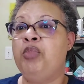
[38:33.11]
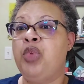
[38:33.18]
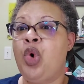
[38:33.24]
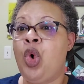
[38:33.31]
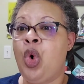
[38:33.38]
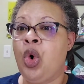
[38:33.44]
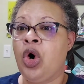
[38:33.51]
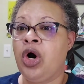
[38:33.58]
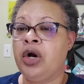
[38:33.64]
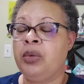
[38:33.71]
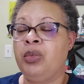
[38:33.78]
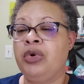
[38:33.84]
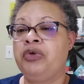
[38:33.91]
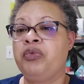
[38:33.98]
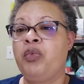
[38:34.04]

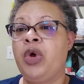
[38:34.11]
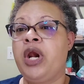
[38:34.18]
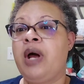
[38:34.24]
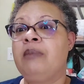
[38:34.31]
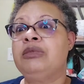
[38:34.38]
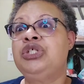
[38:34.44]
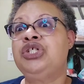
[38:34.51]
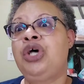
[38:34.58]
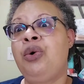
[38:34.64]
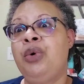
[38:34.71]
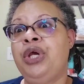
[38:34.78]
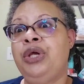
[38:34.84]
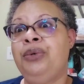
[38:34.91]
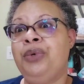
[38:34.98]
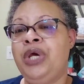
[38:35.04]
bored with what I'm
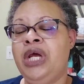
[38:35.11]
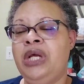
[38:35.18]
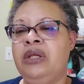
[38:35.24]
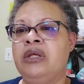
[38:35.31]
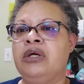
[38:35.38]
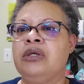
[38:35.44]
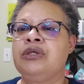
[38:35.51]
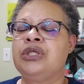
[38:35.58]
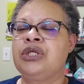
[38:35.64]
showing you either.